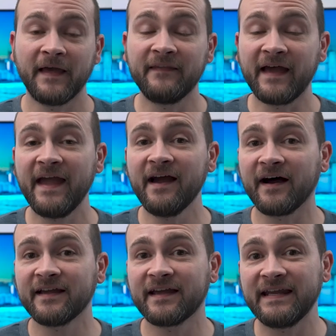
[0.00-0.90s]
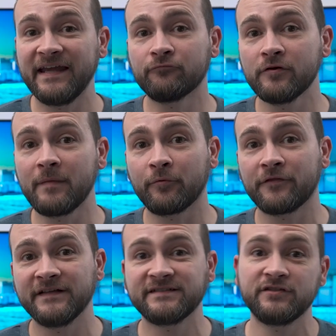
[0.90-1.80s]
And the A I can even remember
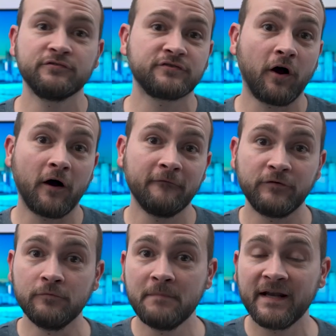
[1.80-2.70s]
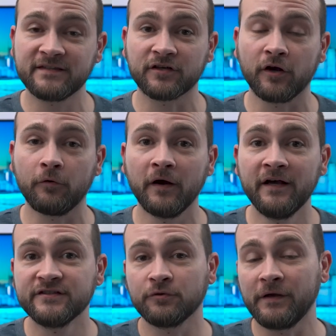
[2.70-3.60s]
things that you saw a few minutes ago.
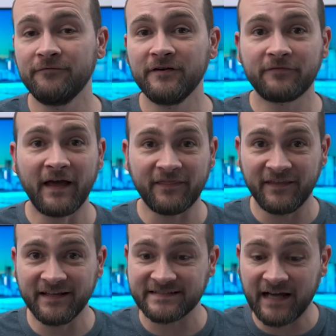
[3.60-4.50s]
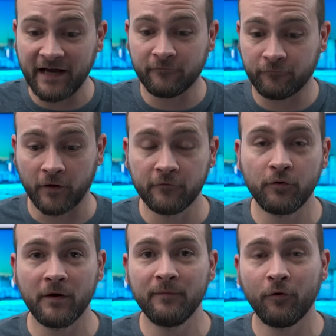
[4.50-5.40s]
So even if that thing is not in front of
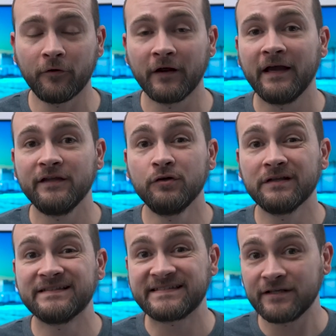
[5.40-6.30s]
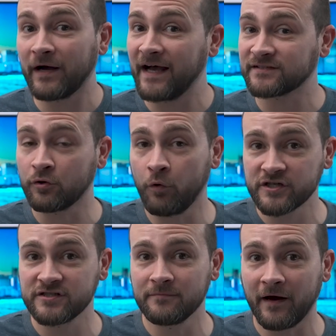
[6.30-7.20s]
you anymore, you can still ask a
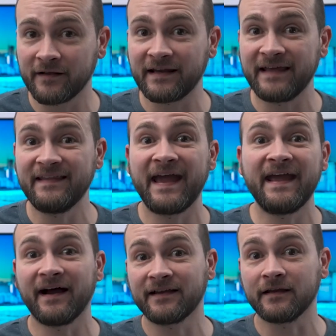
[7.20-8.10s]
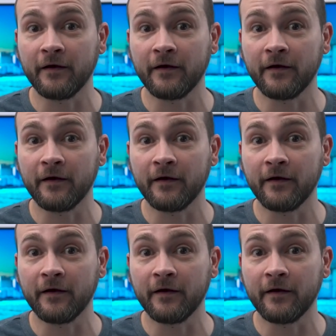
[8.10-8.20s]
question about it and the A I can